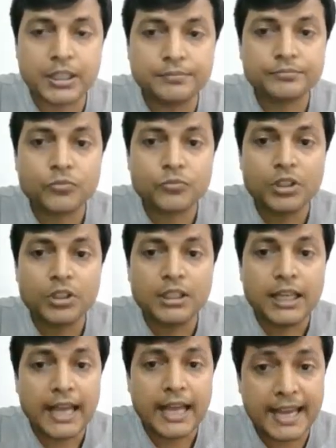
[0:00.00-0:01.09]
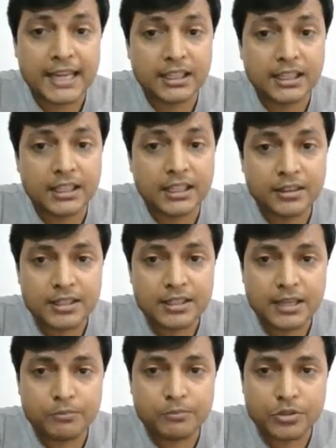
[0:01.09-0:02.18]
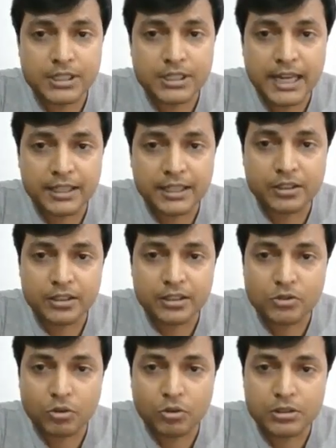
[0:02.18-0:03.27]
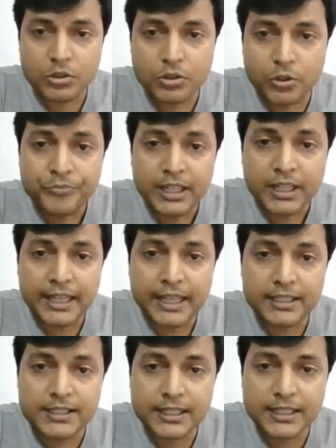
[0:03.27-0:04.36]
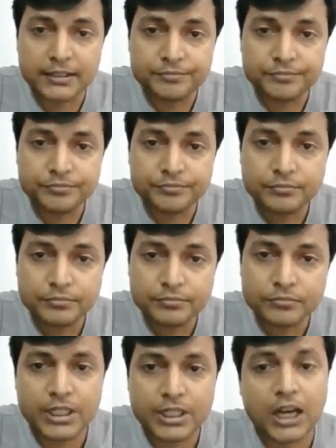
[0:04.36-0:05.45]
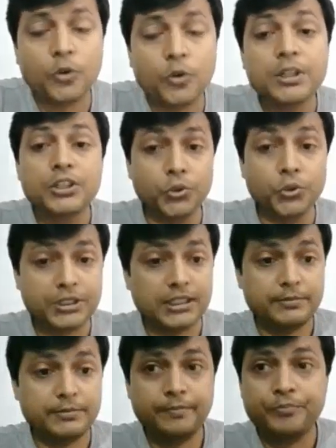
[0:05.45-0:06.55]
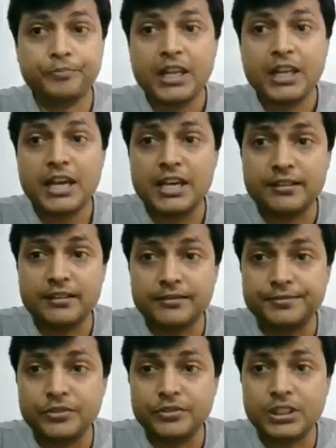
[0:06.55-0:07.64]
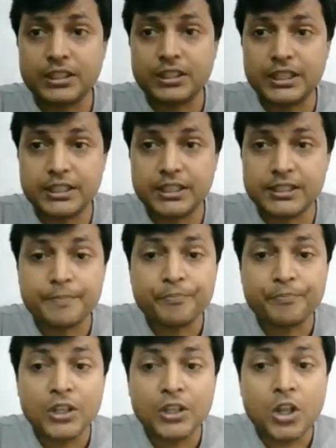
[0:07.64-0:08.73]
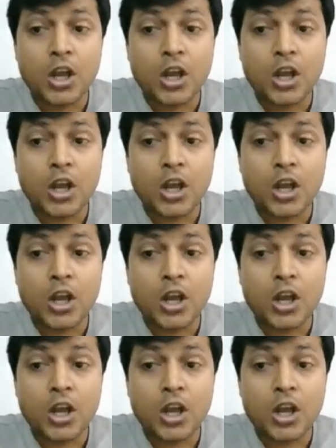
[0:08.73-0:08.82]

Okay, and in this embryo sac there is also egg cell. Now you tell me, if there is